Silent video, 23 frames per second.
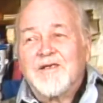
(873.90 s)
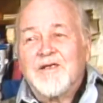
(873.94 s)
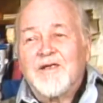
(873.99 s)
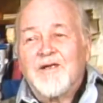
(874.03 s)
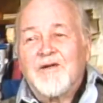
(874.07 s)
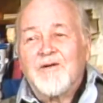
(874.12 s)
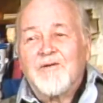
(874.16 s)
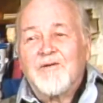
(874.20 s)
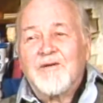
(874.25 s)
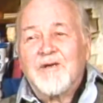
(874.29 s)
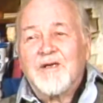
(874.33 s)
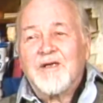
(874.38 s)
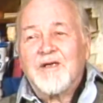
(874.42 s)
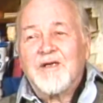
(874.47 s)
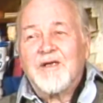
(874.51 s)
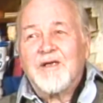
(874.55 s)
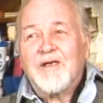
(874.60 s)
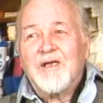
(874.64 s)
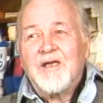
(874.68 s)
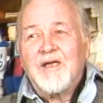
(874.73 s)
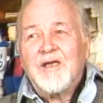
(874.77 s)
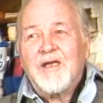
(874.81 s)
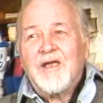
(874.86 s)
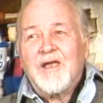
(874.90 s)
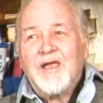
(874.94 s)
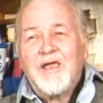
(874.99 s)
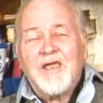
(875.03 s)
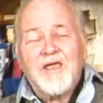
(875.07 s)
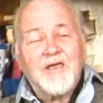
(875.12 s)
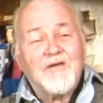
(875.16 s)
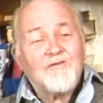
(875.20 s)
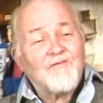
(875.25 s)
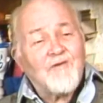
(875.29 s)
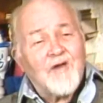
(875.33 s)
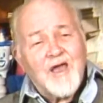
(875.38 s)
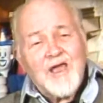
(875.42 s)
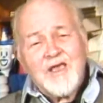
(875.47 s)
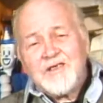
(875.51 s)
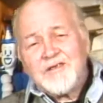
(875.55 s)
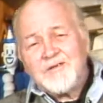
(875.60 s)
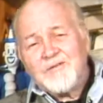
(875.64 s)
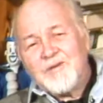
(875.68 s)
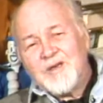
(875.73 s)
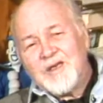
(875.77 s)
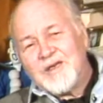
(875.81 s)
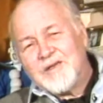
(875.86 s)
So he
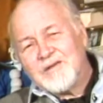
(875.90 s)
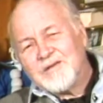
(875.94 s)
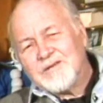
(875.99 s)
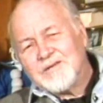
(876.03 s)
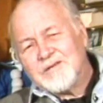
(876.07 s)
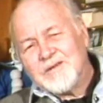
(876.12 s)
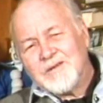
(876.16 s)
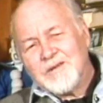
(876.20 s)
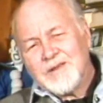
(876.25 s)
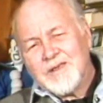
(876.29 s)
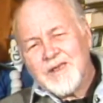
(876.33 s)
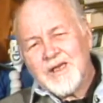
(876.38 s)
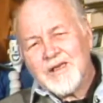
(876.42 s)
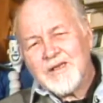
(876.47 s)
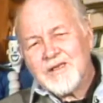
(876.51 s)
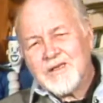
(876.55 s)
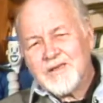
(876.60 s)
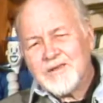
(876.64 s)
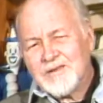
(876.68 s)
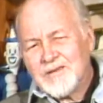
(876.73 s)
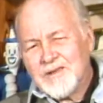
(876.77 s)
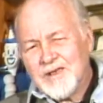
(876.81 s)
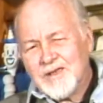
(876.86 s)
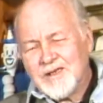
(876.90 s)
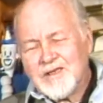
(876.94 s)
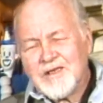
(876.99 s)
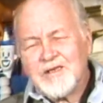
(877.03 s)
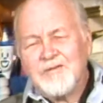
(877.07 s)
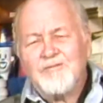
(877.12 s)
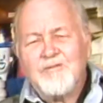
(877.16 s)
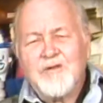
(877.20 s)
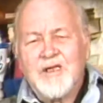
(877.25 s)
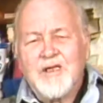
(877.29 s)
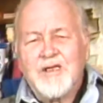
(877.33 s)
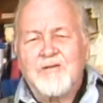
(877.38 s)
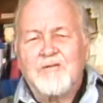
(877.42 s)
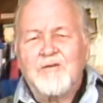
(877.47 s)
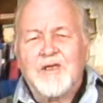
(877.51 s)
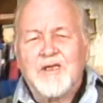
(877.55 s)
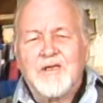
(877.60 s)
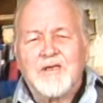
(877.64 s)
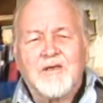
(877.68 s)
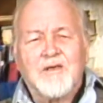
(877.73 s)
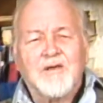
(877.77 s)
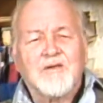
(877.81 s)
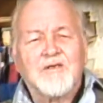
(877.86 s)
advised me not to mingle
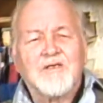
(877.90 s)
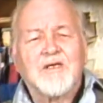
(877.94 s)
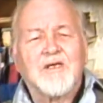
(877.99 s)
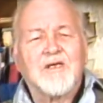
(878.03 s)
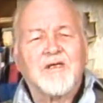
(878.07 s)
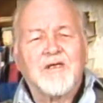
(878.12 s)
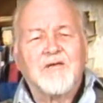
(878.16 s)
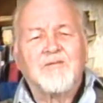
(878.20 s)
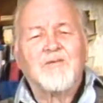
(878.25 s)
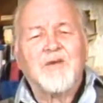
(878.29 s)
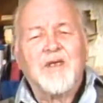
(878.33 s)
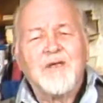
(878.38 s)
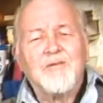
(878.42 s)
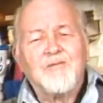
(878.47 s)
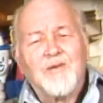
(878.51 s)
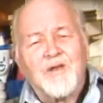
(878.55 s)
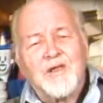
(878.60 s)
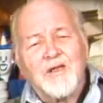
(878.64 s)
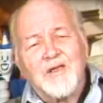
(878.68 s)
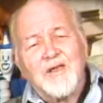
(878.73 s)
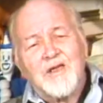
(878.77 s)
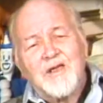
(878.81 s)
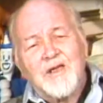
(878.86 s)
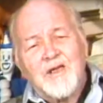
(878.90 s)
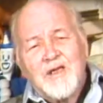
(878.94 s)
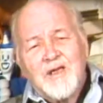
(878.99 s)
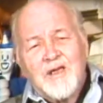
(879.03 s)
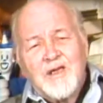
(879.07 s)
with those other people.